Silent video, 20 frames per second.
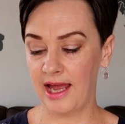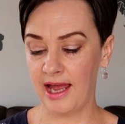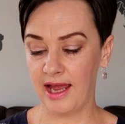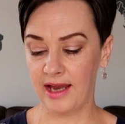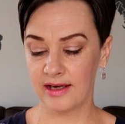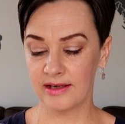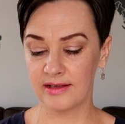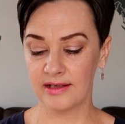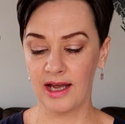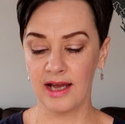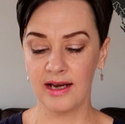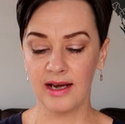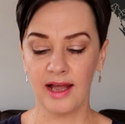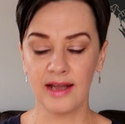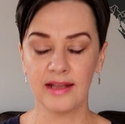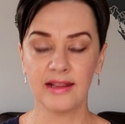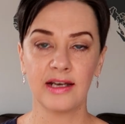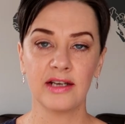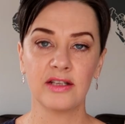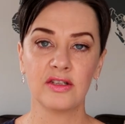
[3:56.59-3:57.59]
And I
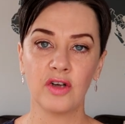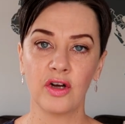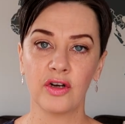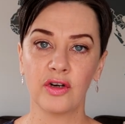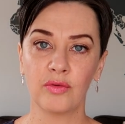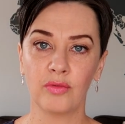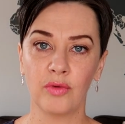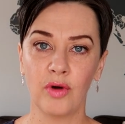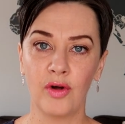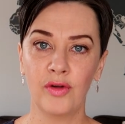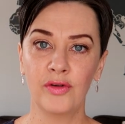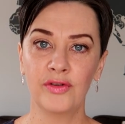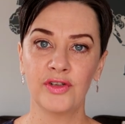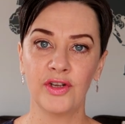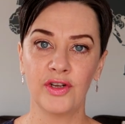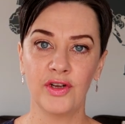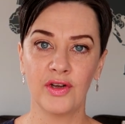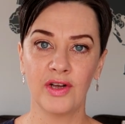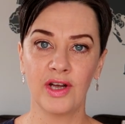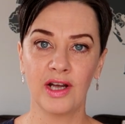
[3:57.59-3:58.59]
like that it's on a roll
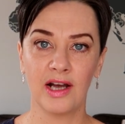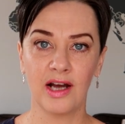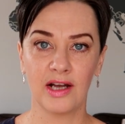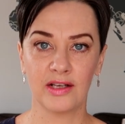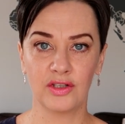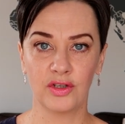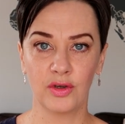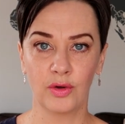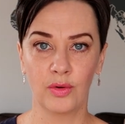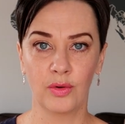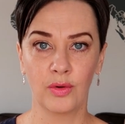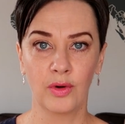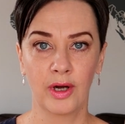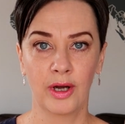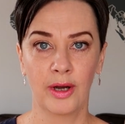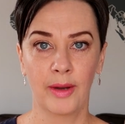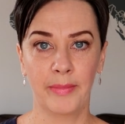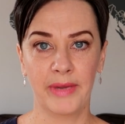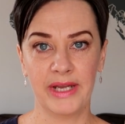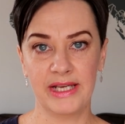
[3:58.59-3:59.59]
so you can cut your
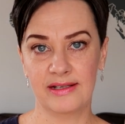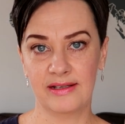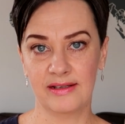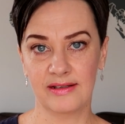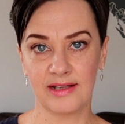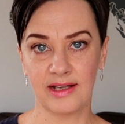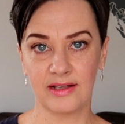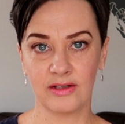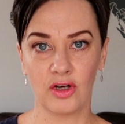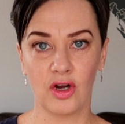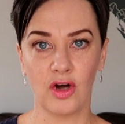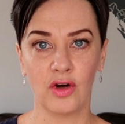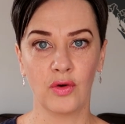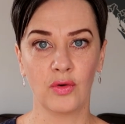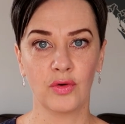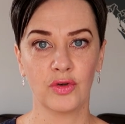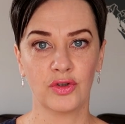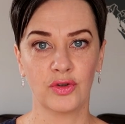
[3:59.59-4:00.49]
pieces as long or